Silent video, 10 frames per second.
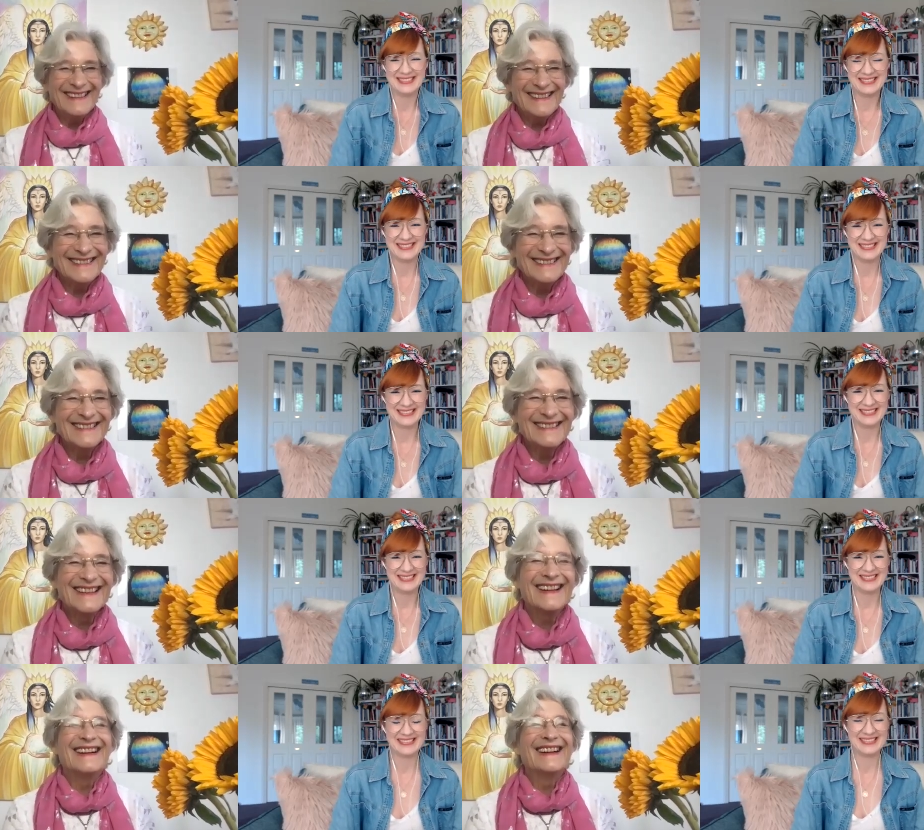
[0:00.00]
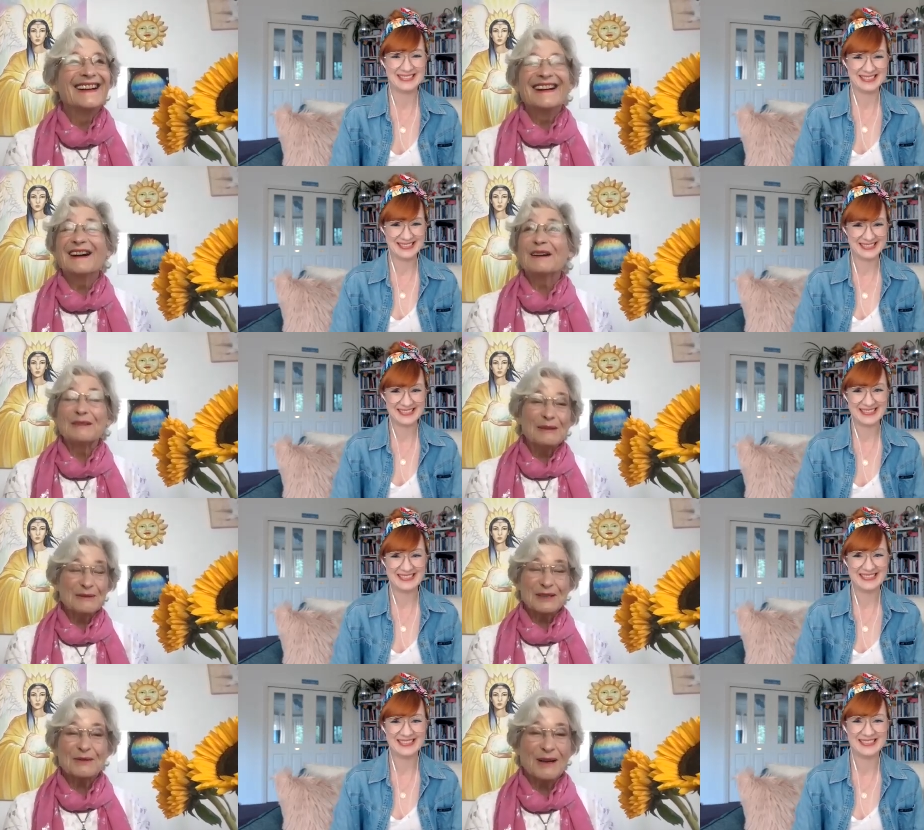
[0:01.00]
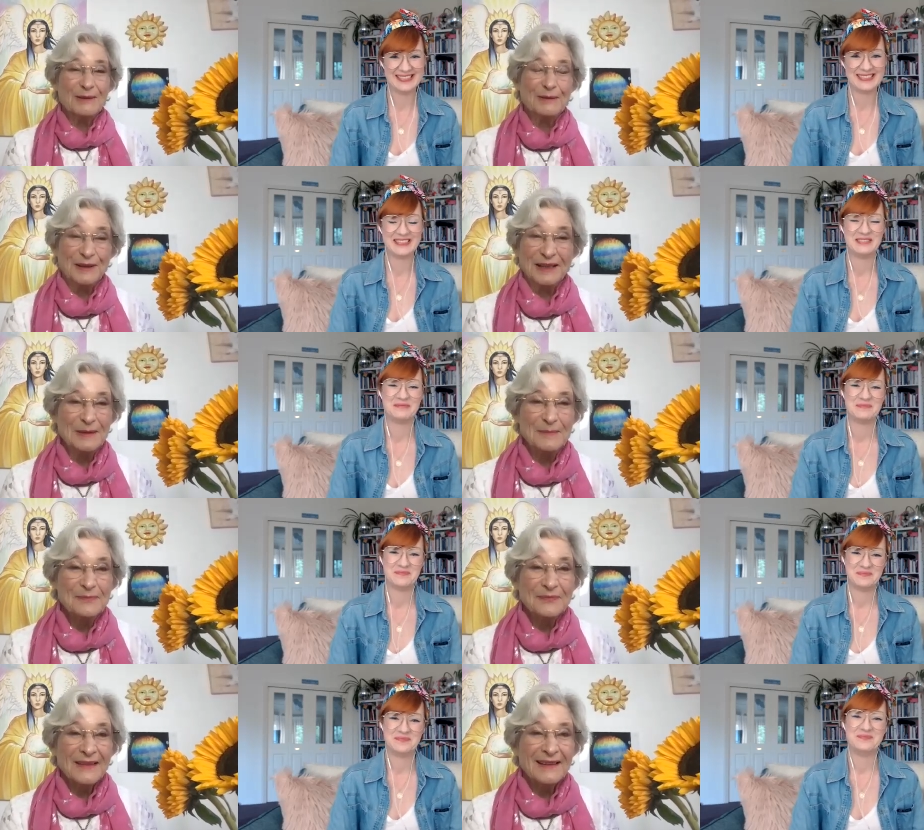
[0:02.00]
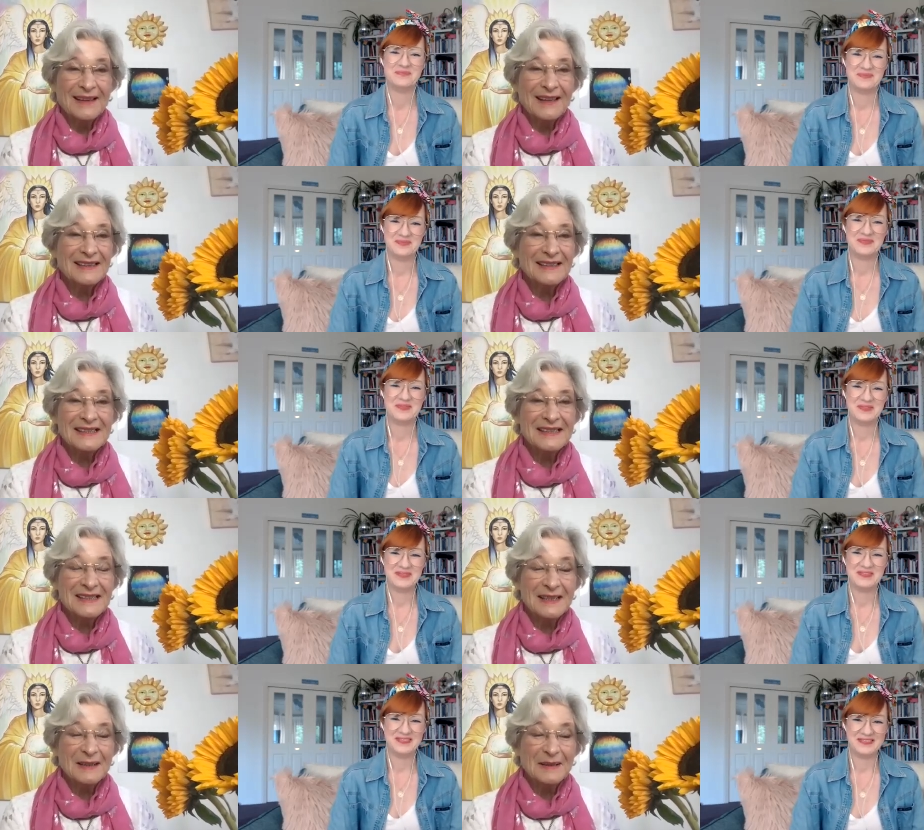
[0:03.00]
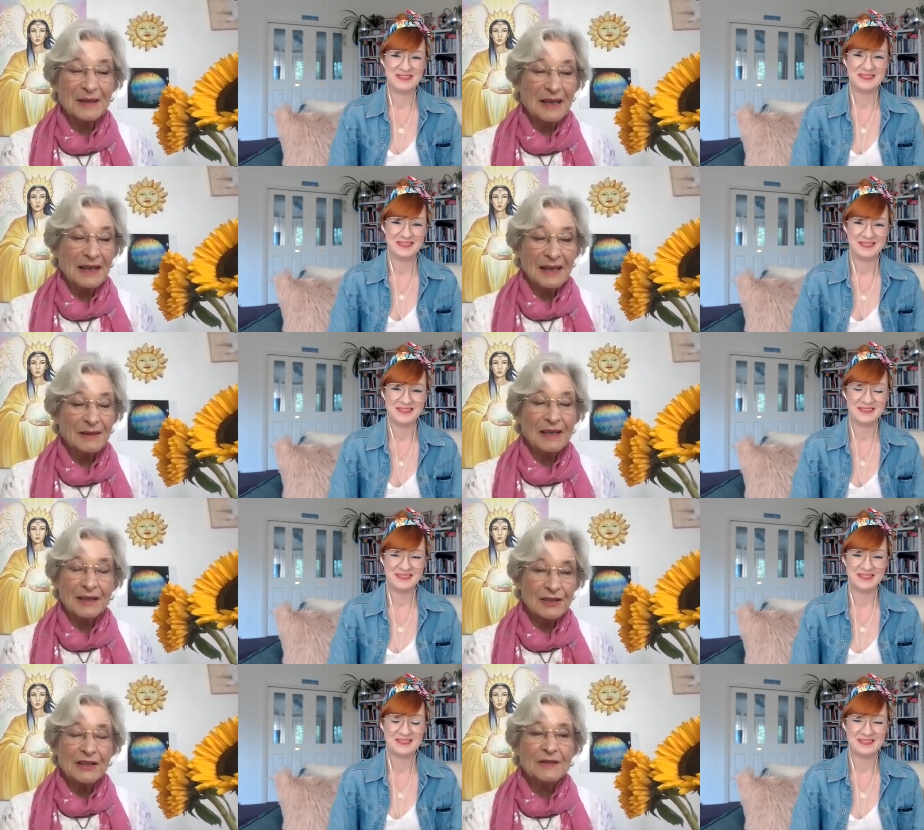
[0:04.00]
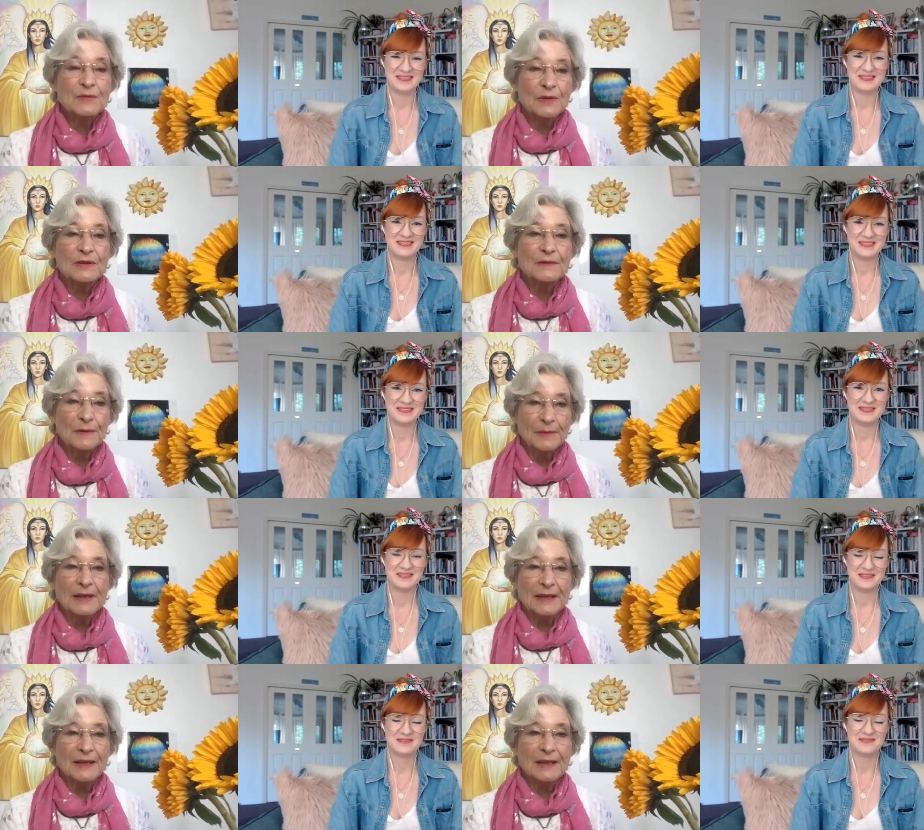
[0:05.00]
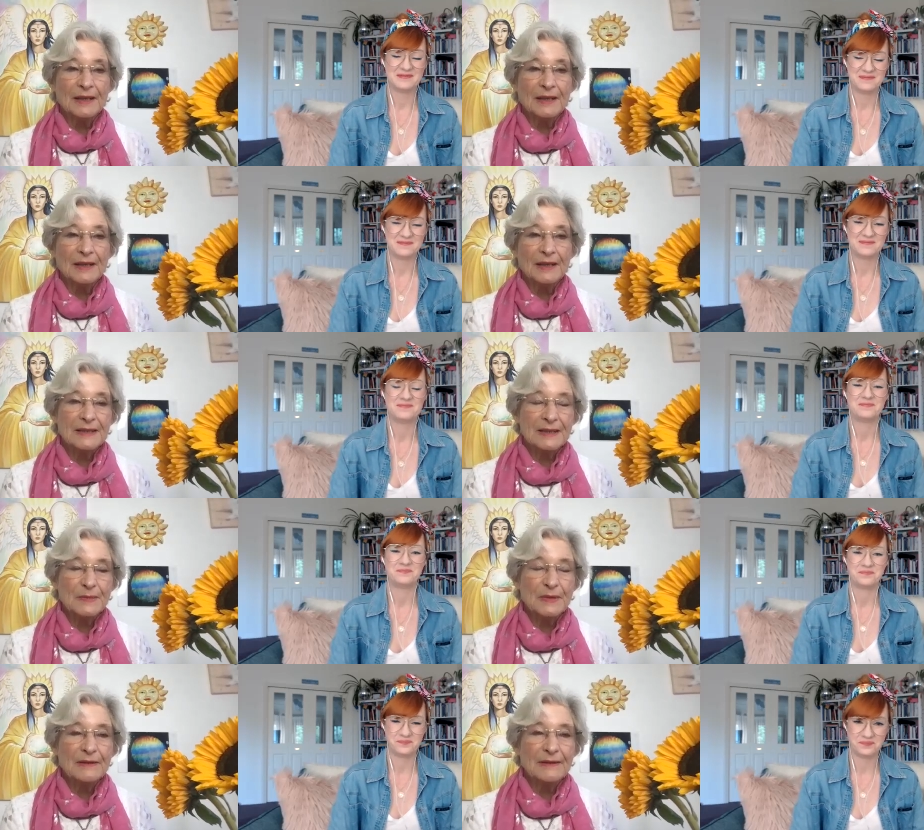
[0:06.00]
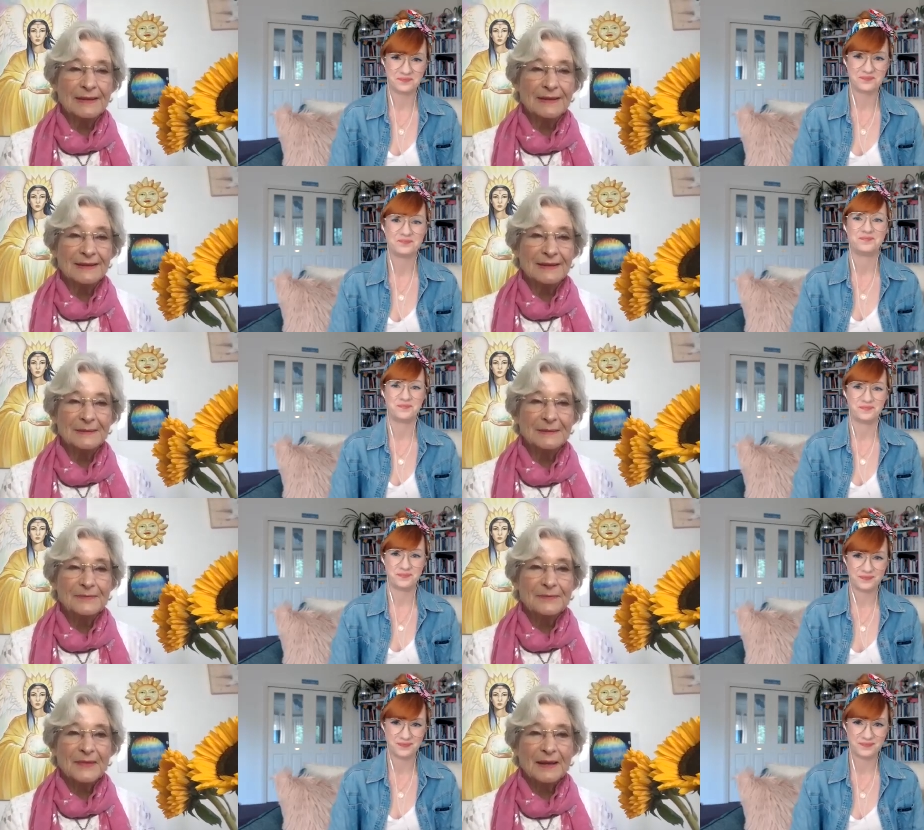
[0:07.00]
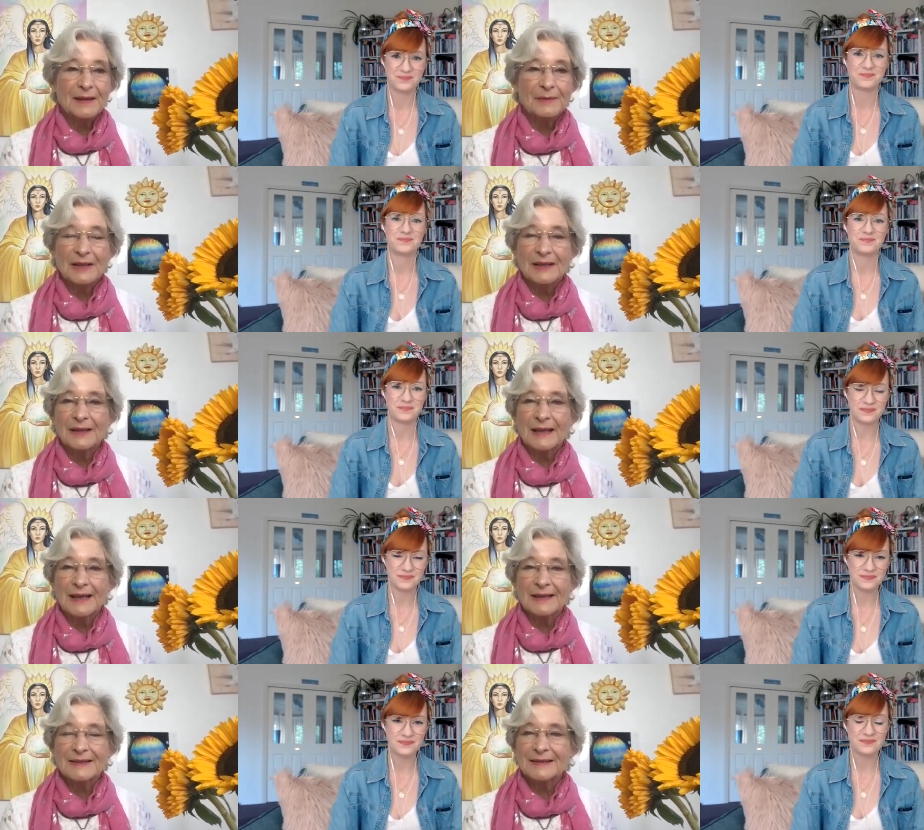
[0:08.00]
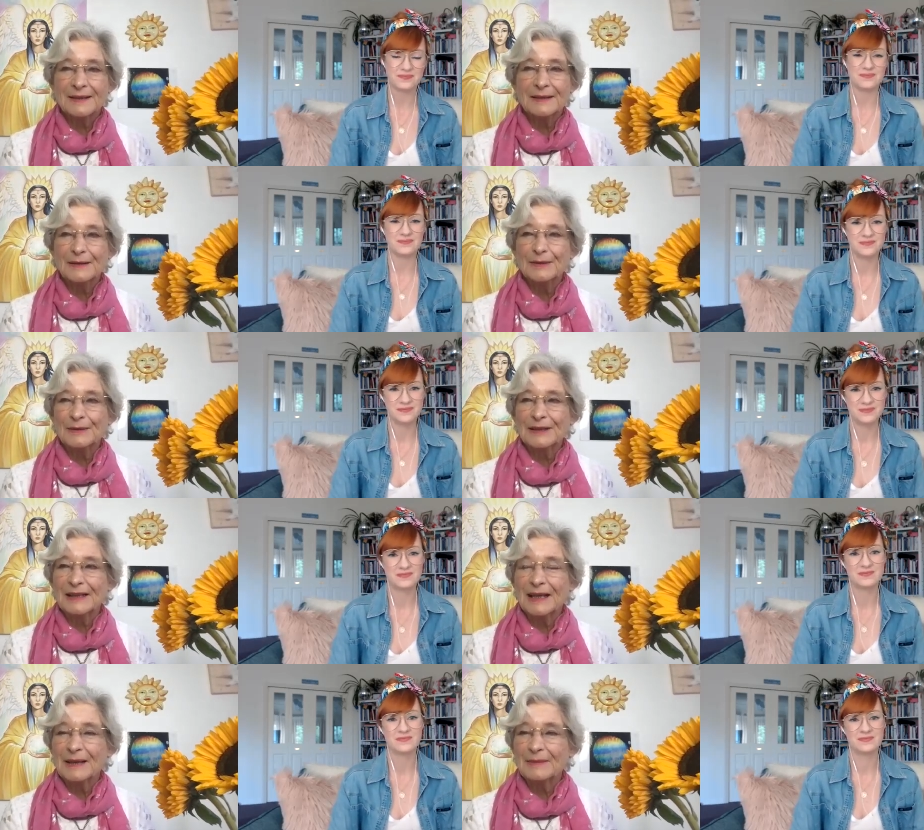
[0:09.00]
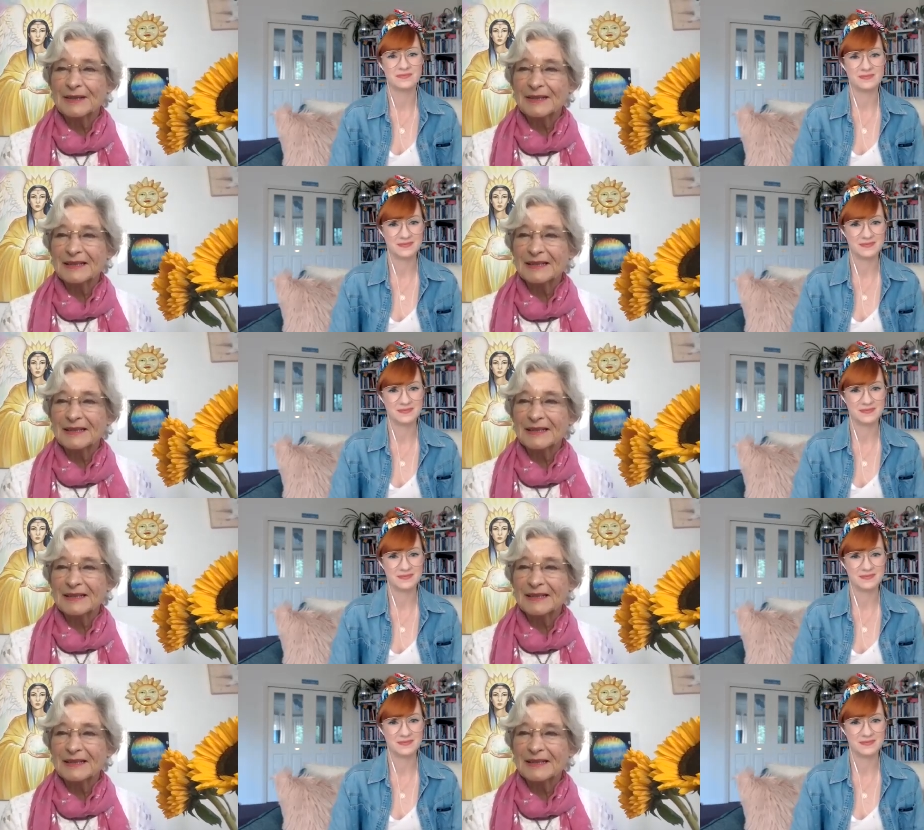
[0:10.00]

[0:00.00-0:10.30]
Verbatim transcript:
Speaker 1: and, uh, oh, it was quite funny and uh, it, it just was for me a joyous experience. And then my ex son in law, he came to